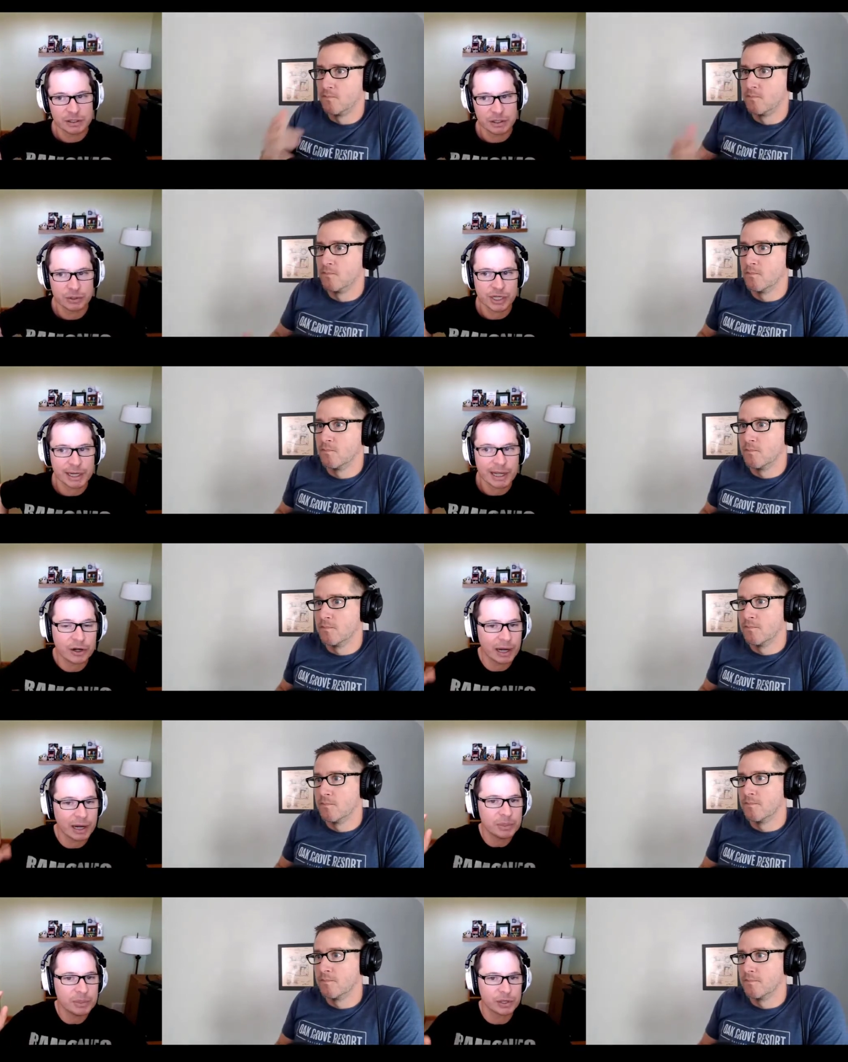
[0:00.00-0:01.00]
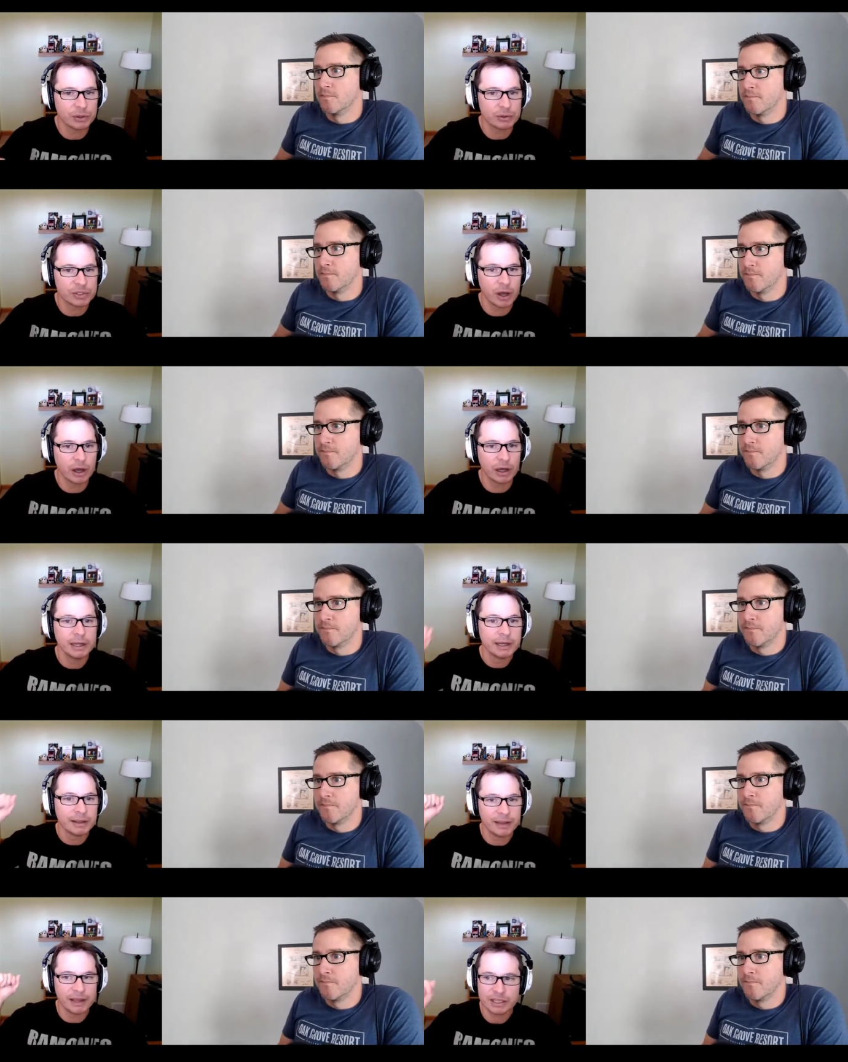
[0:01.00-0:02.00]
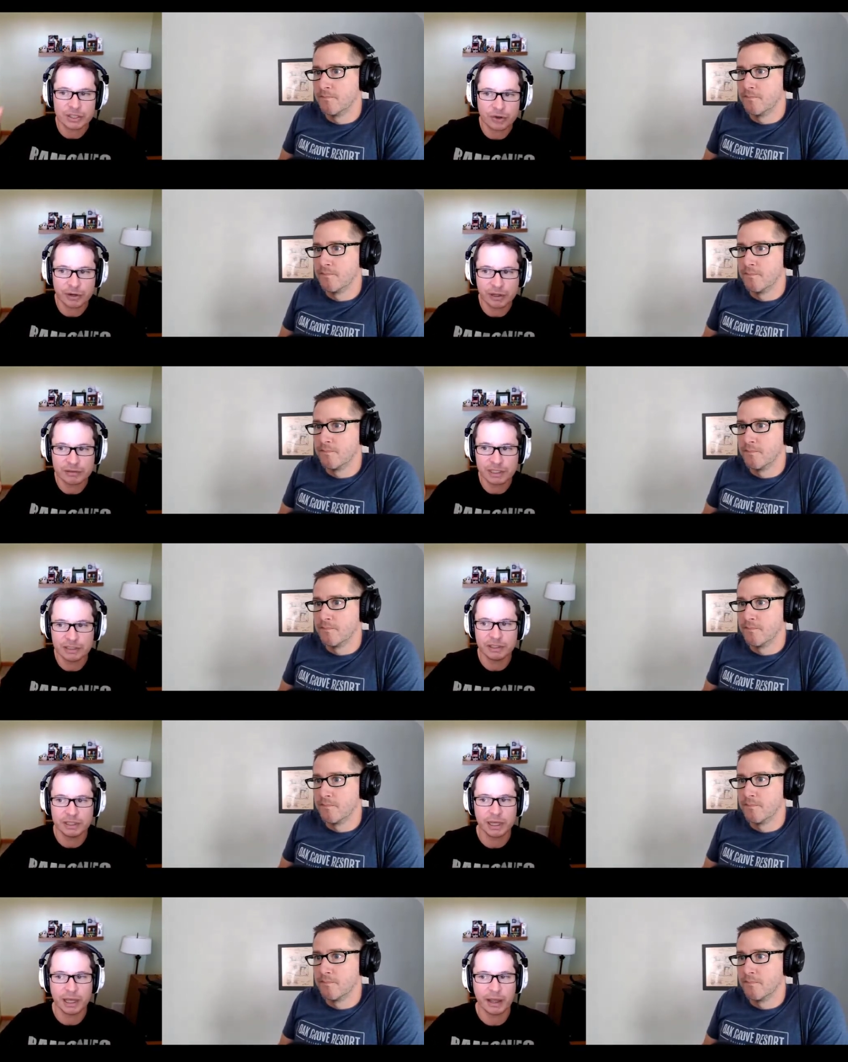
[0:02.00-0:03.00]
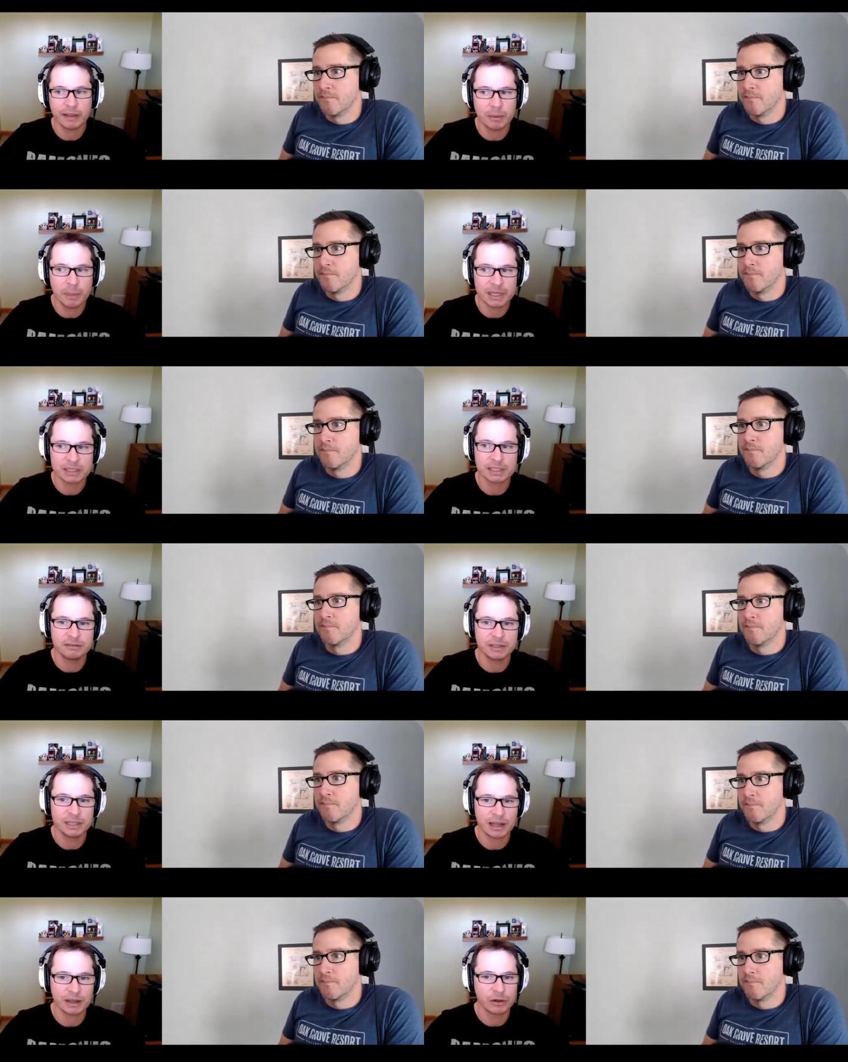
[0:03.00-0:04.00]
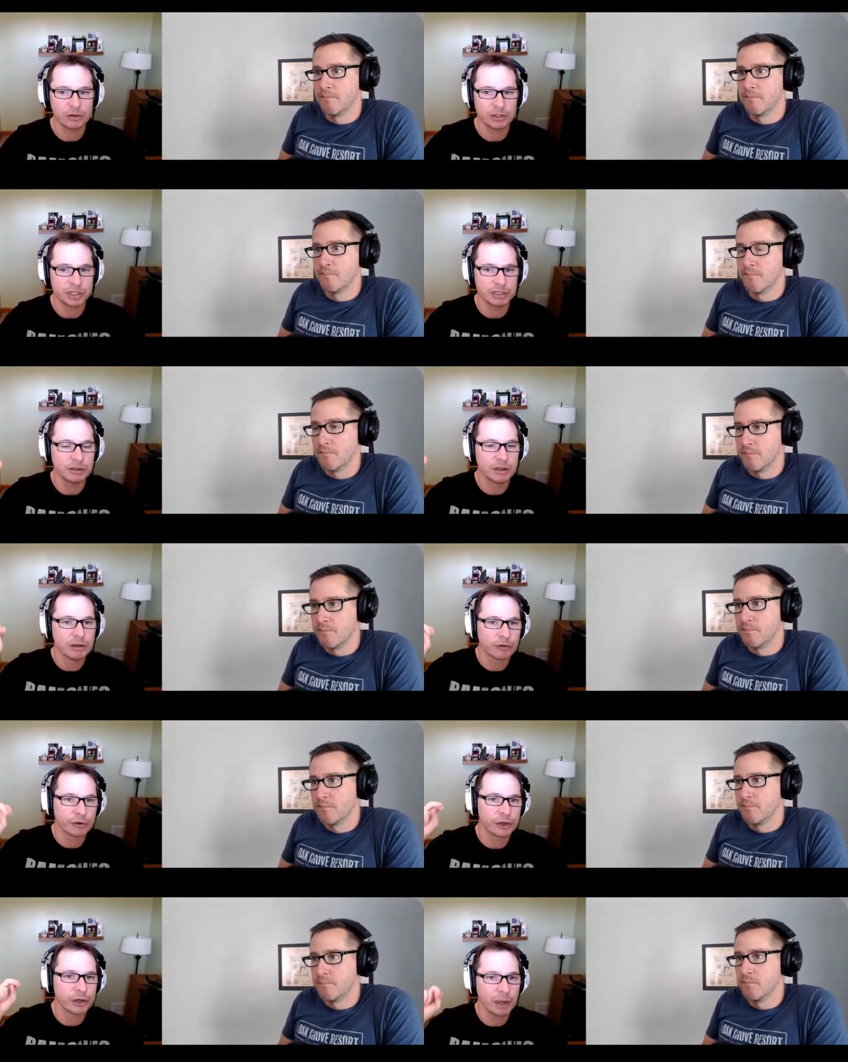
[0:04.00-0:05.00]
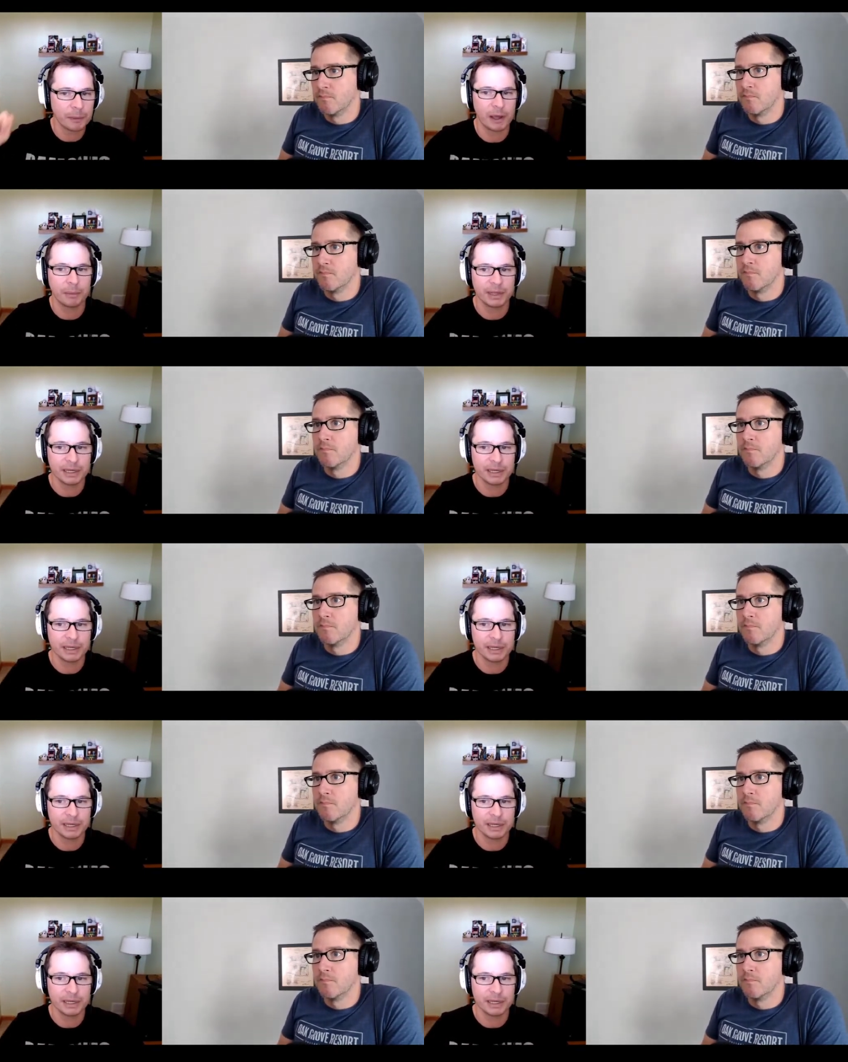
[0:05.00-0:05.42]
Speaker 1: So check out our episodes on the history of TV and the best TV technology for your upcoming